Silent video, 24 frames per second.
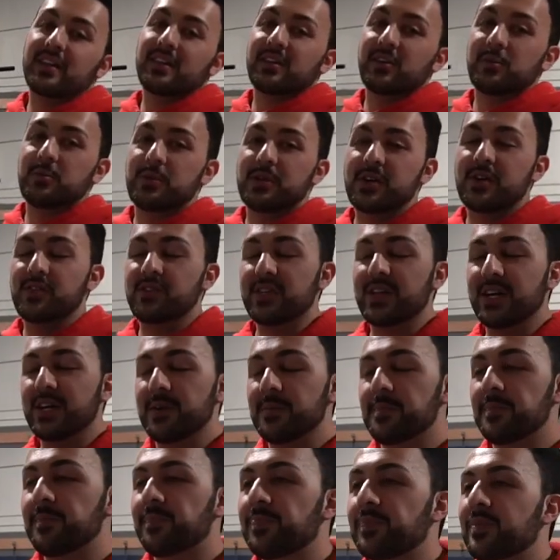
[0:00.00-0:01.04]
a little bit over
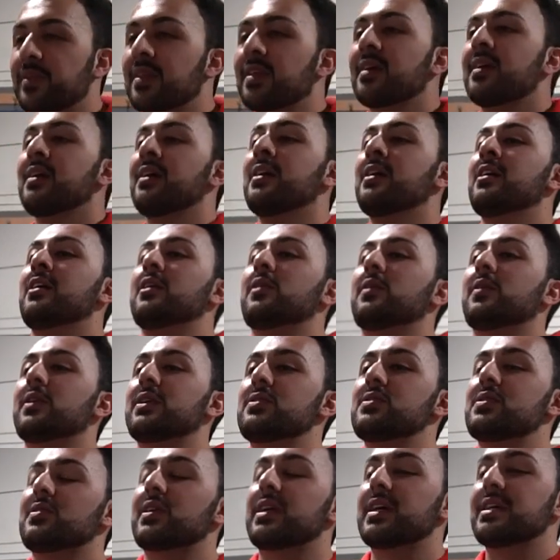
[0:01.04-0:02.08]
there,
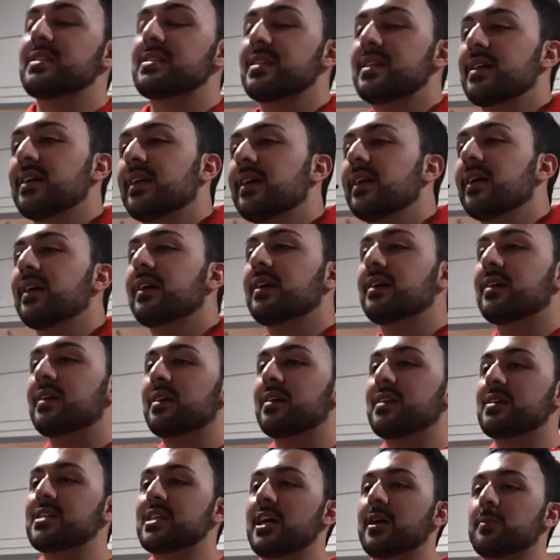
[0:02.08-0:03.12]
and, I said, uh,
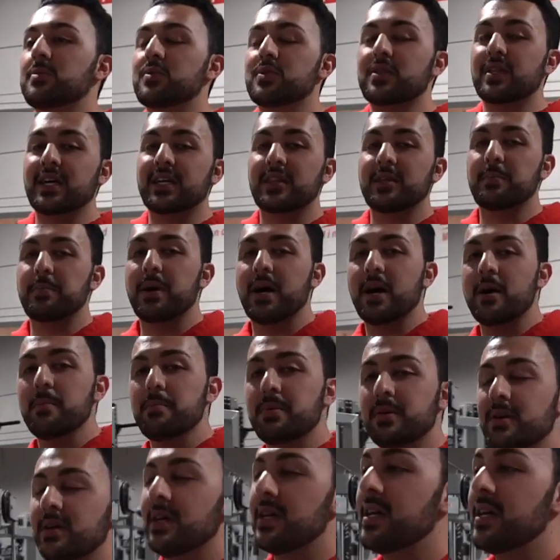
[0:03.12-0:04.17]
this helps with like the pump.